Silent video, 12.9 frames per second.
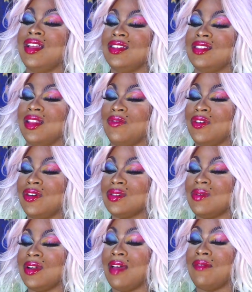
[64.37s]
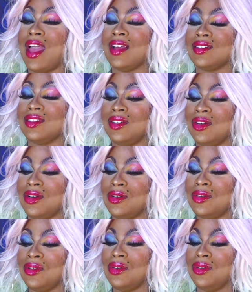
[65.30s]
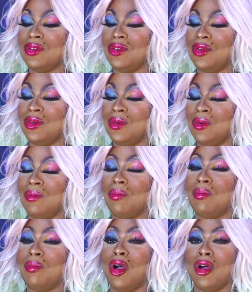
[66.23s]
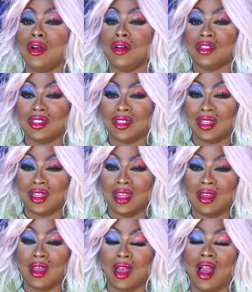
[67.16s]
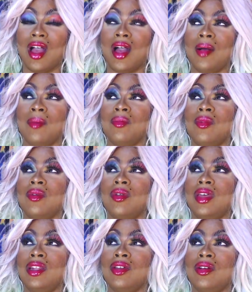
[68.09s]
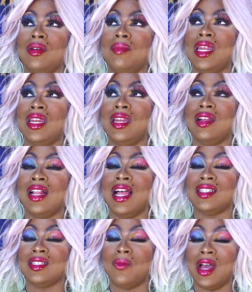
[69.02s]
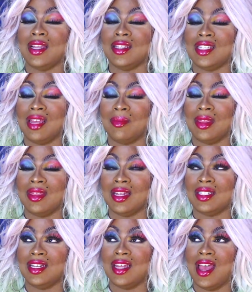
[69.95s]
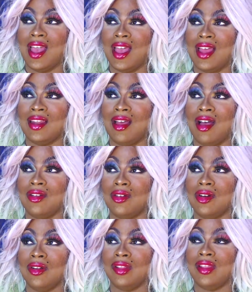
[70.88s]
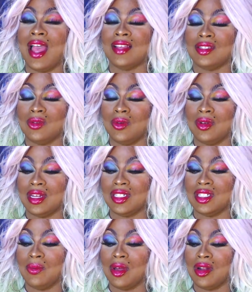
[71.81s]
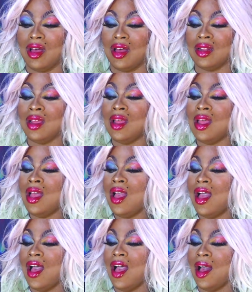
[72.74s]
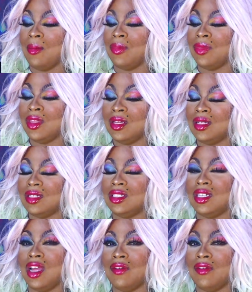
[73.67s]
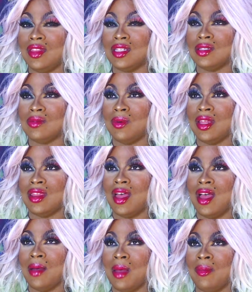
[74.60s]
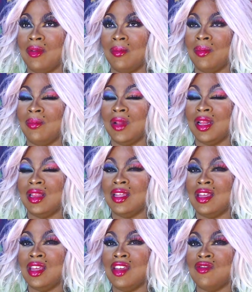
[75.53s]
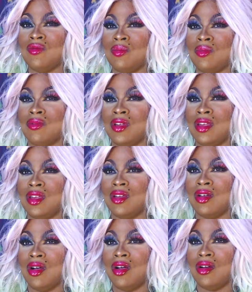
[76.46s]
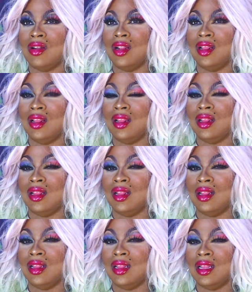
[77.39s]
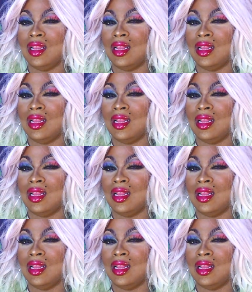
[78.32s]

So the first one I've actually heard her do partially in her Minute in a Glass of Wine segment that she had on her last tour that she went on. She covered this with, I believe, Brie Cartellini.